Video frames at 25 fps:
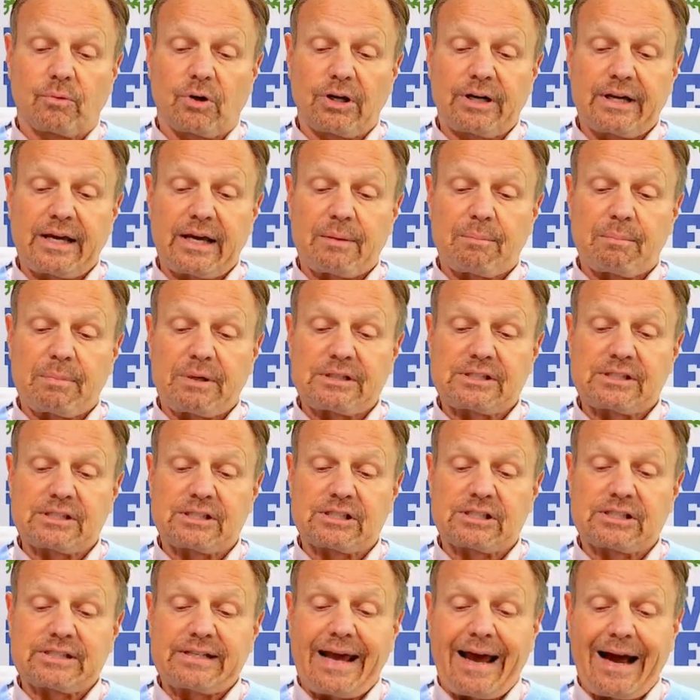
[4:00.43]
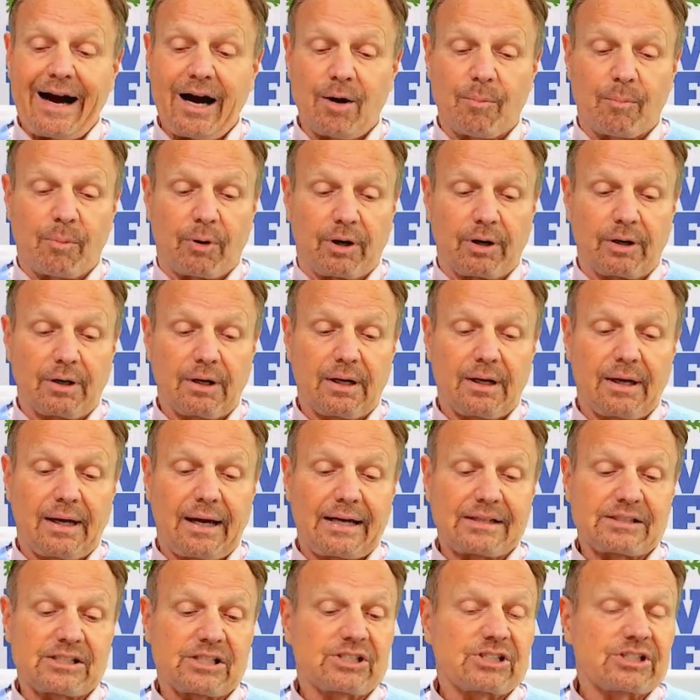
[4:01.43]
we'll get Mrs. Cowburn
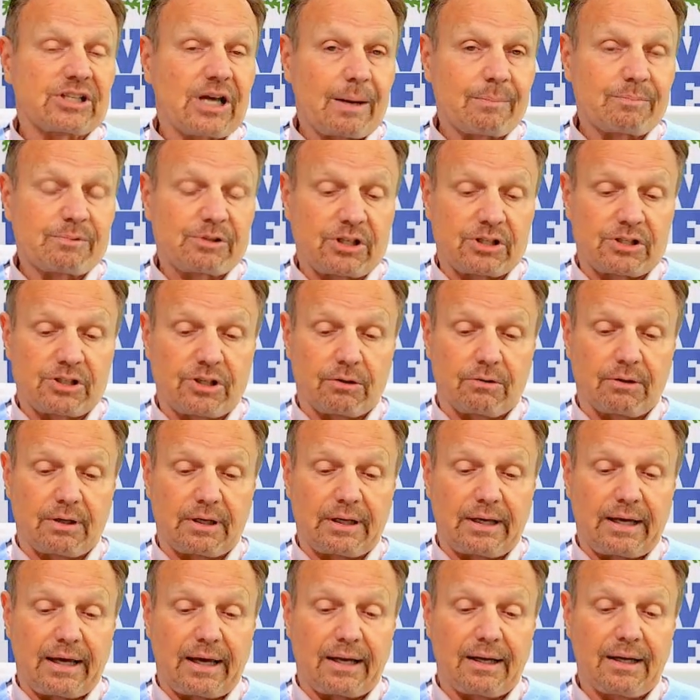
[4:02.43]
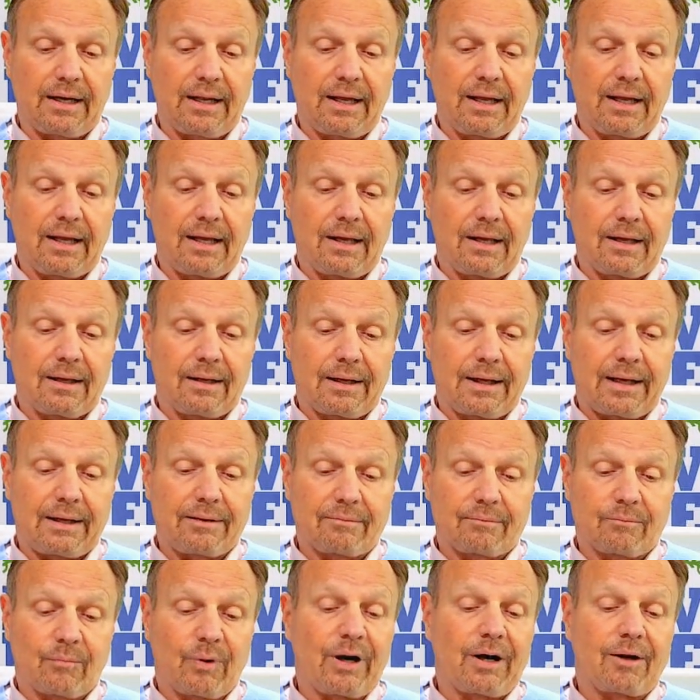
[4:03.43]
as a substitute again.
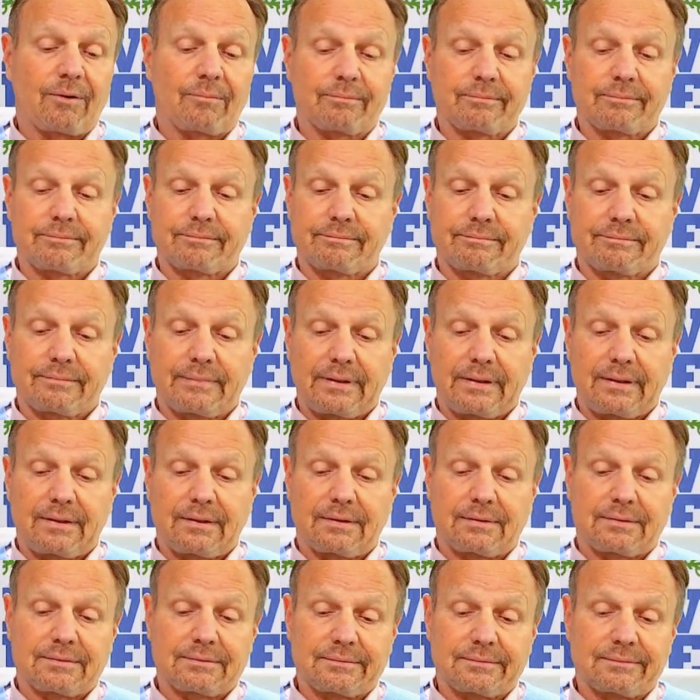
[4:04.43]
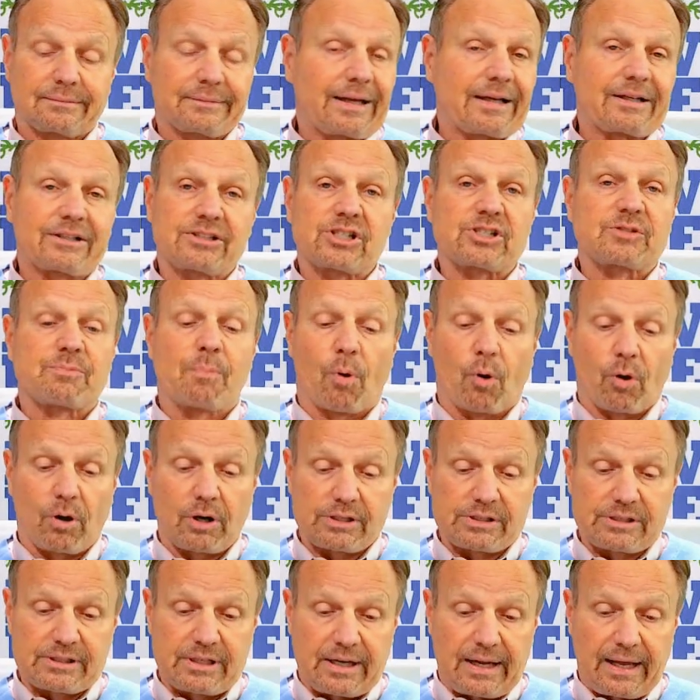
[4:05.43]
And, well, that'll just
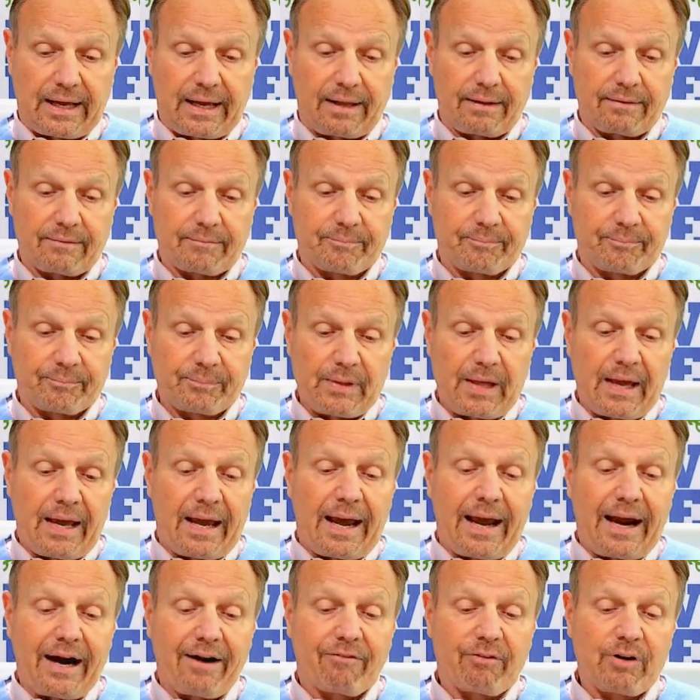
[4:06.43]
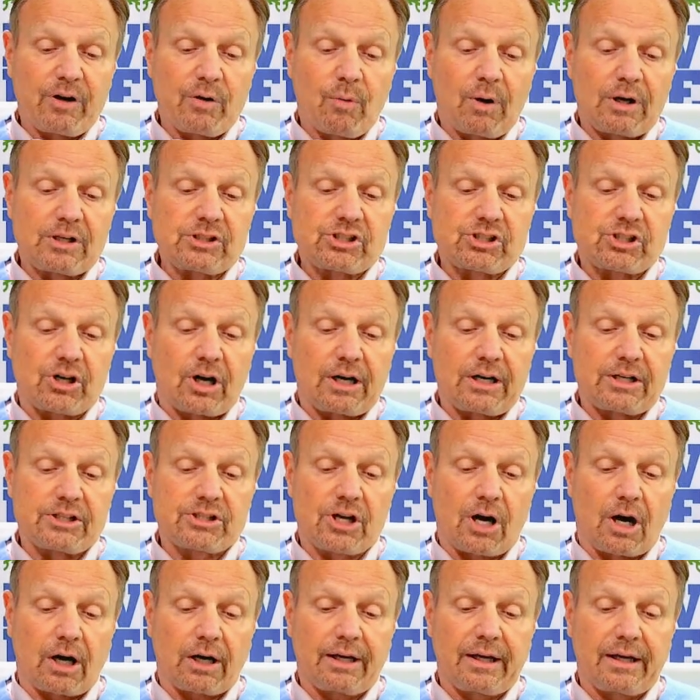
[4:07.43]
bore us to death. Everyone
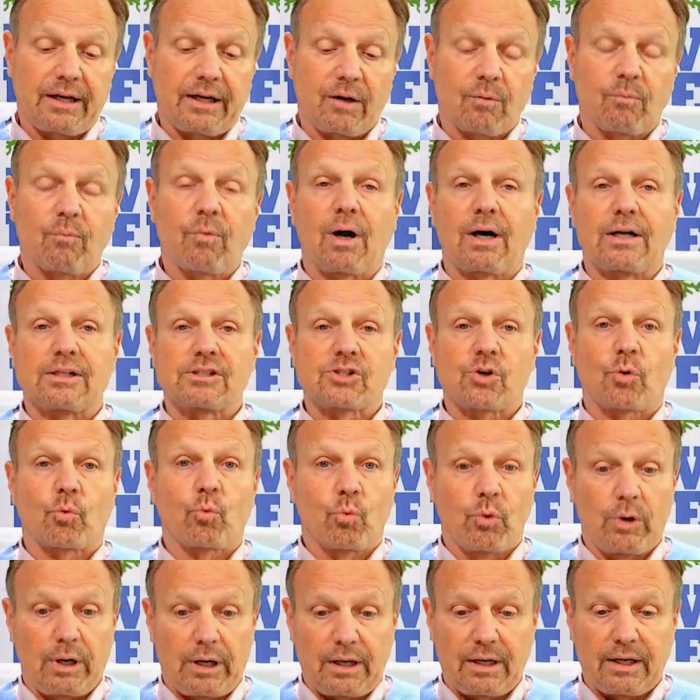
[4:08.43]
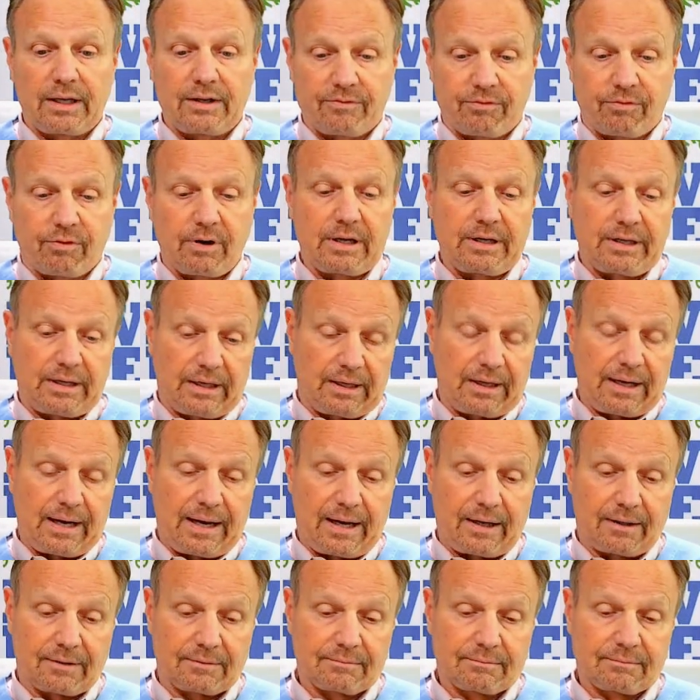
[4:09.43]
started talking at once, really freaking
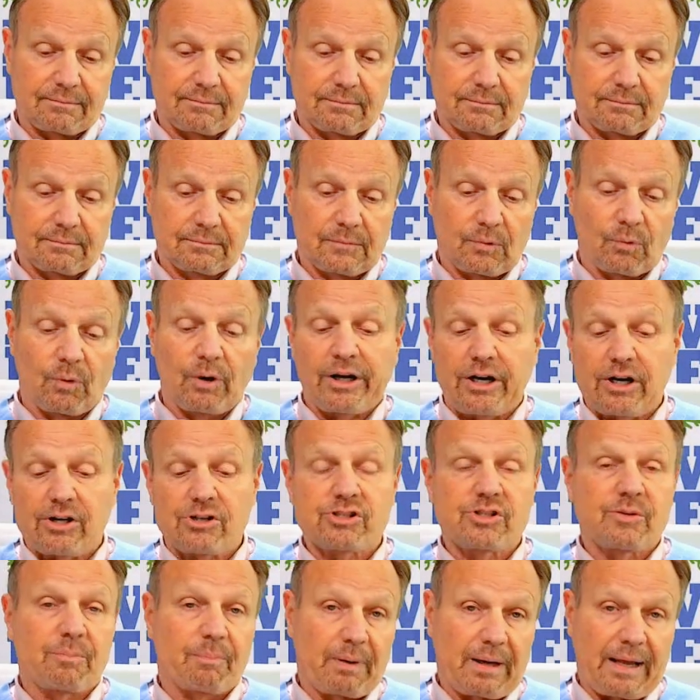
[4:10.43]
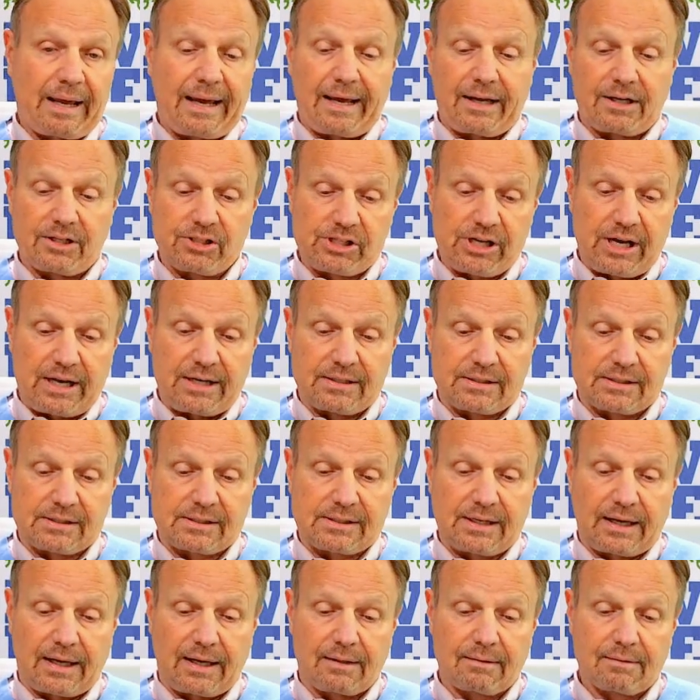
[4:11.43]
out. Well, here's the plan, Jaden
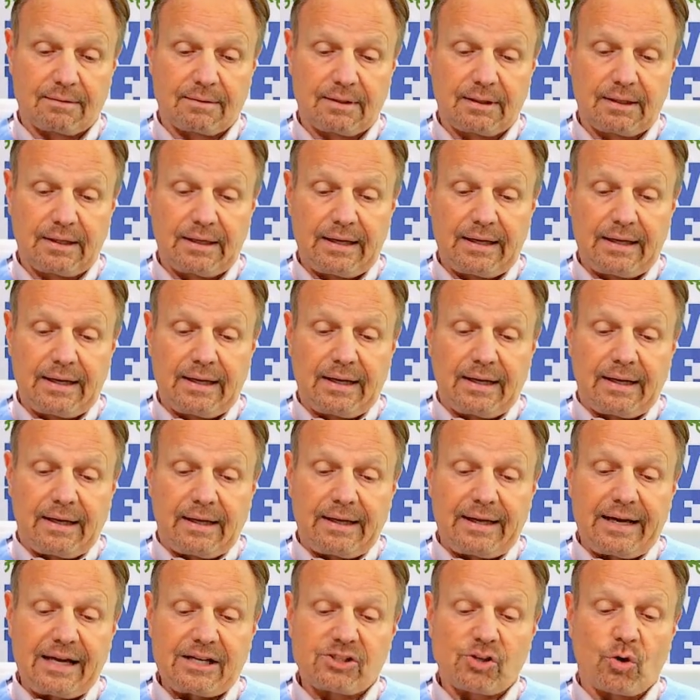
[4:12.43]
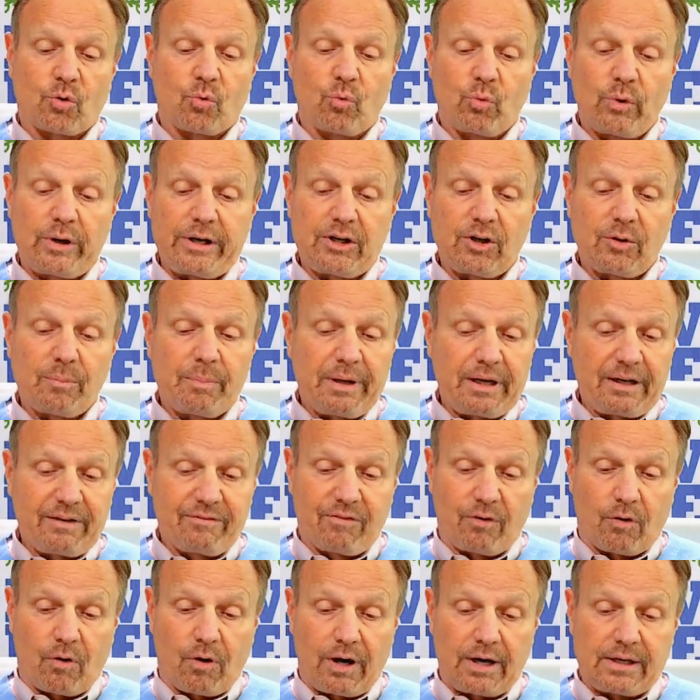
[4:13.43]
said. He has a real
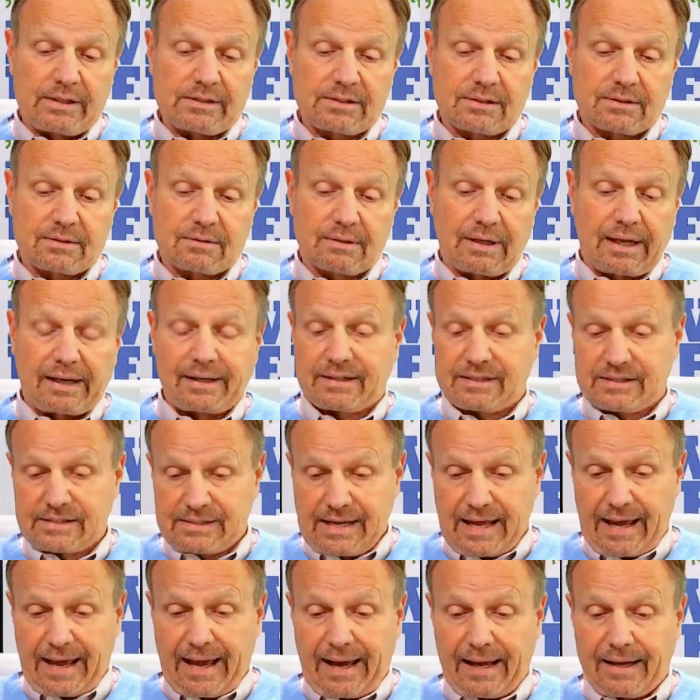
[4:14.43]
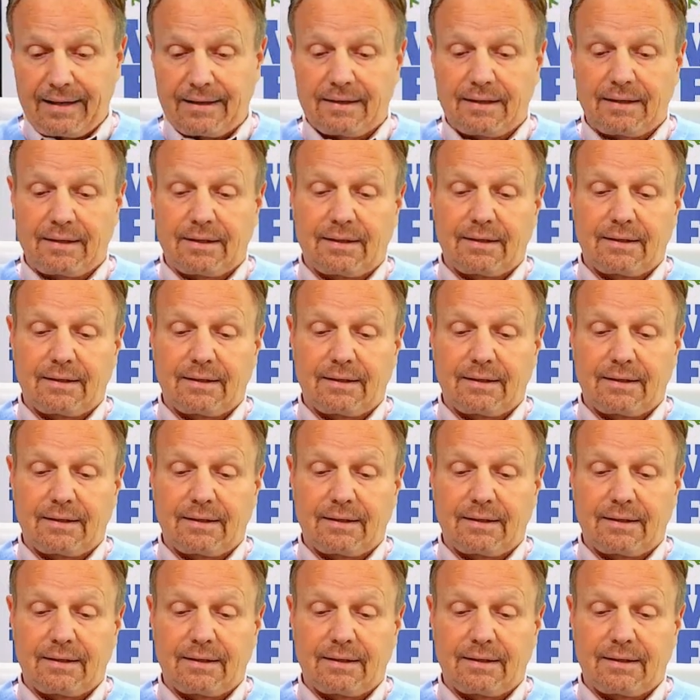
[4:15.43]
big voice, like his dad,